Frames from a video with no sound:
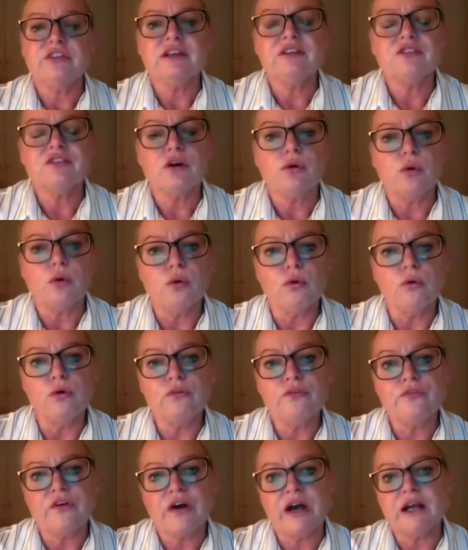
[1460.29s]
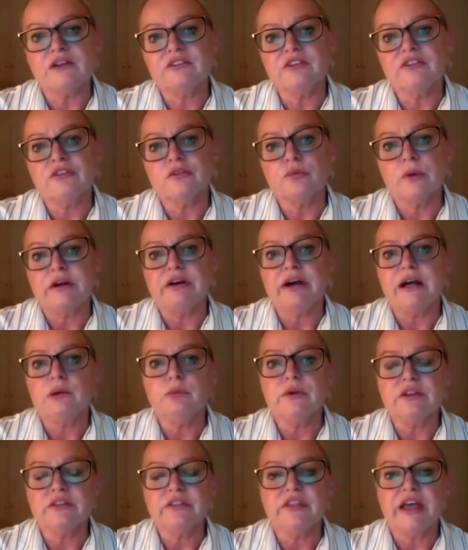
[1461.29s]
These are all factors where I
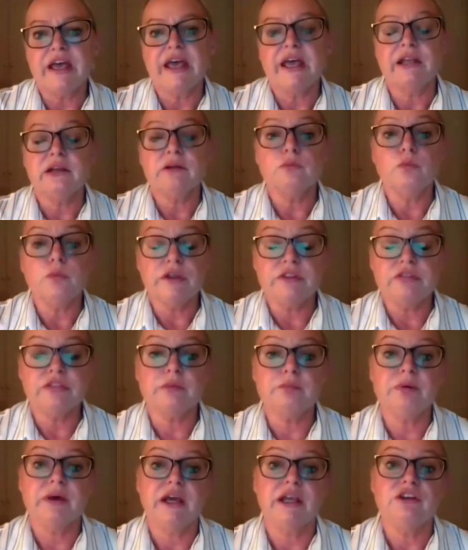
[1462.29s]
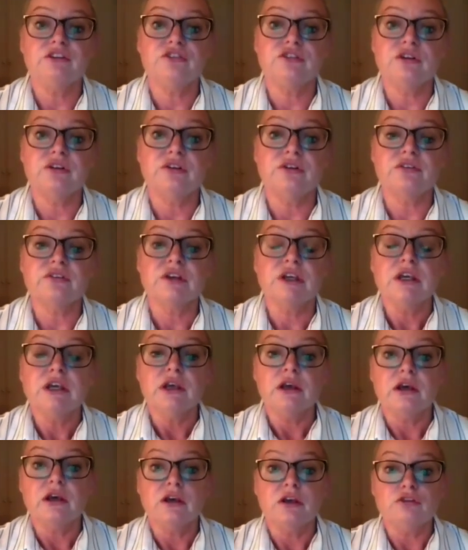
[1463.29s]
will then, with the patient,
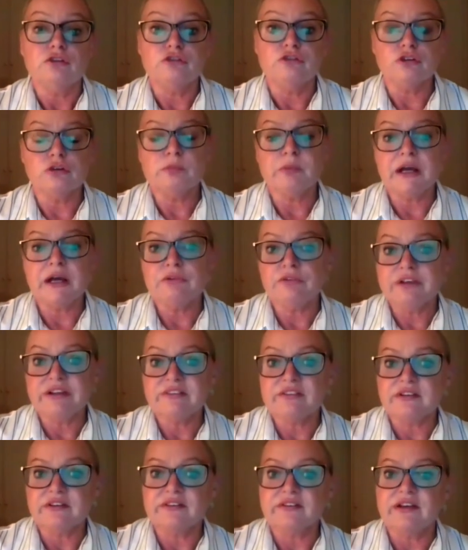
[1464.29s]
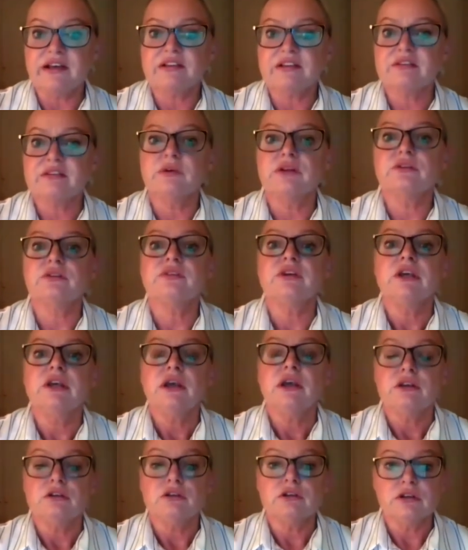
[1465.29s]
do my risk assessment,
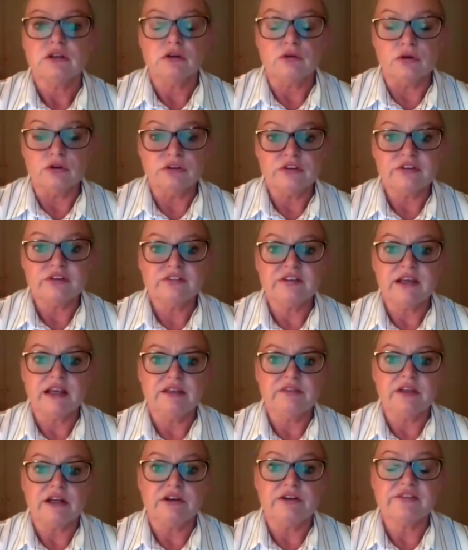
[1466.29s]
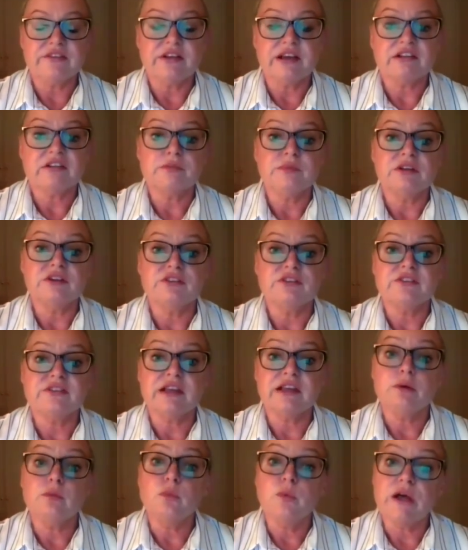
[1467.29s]
undertake that assessment to
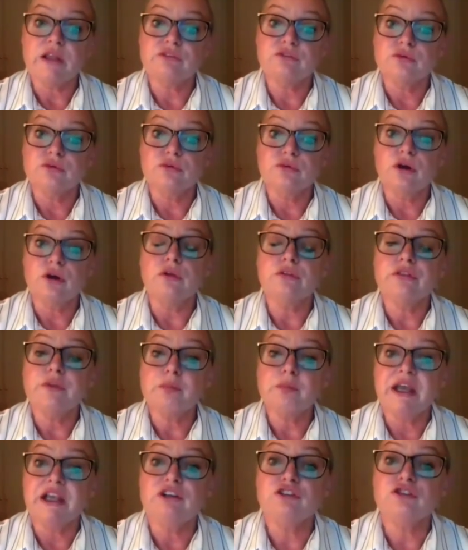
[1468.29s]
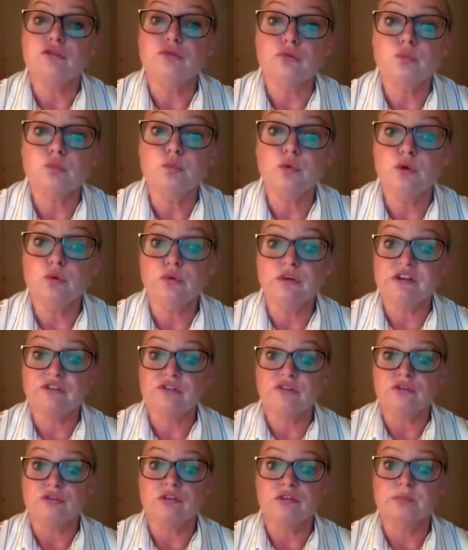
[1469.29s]
say whether or not the patient's wound is
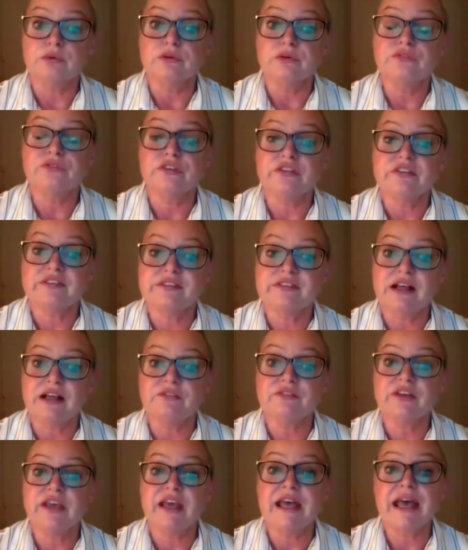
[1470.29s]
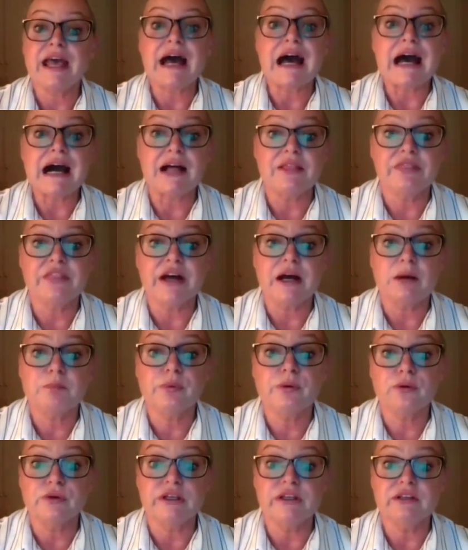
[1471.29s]
suitable for self-care at that
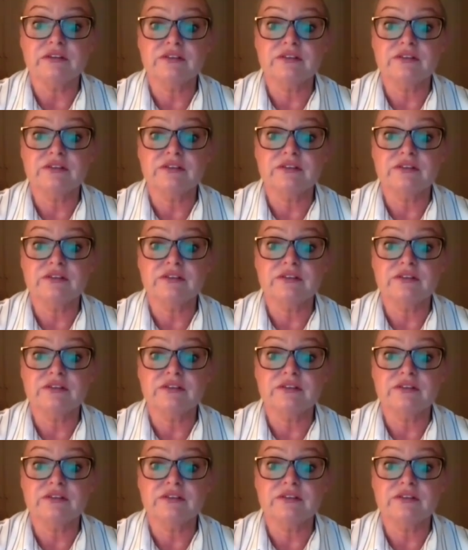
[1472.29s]
point.